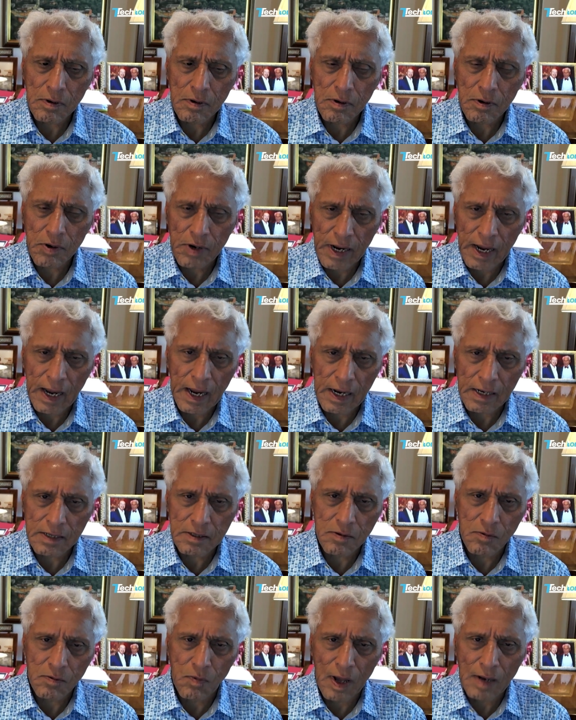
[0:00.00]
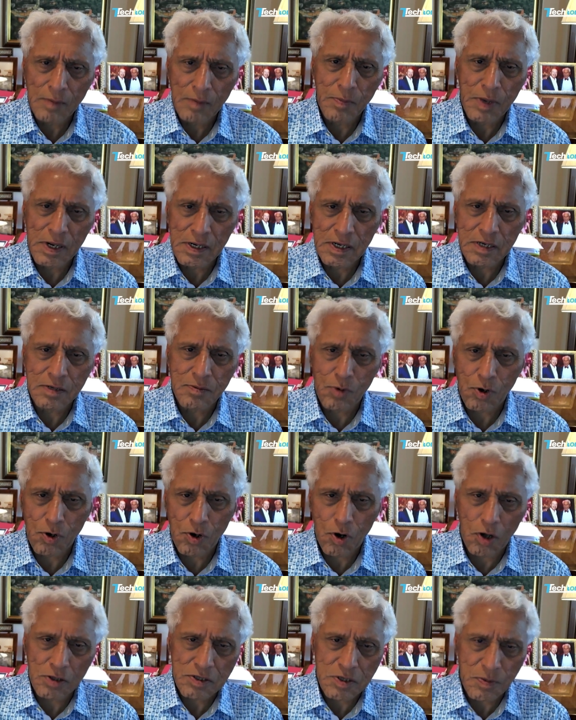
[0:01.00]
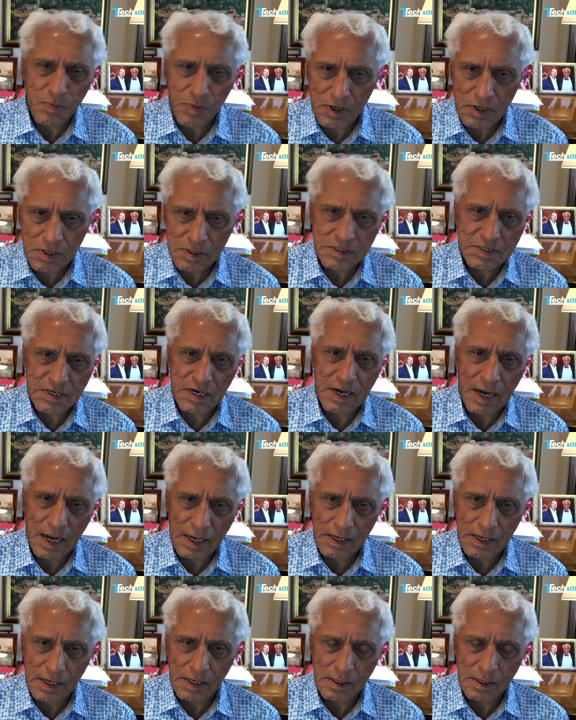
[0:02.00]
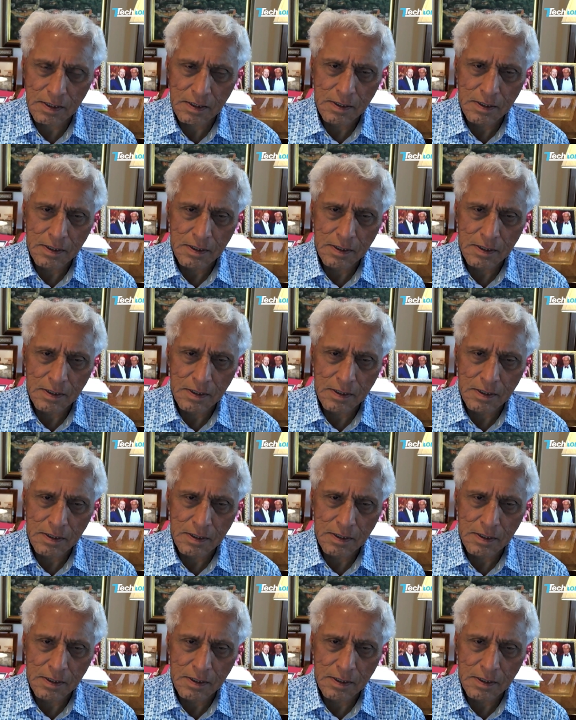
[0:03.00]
create 1 million more entrepreneurs in India,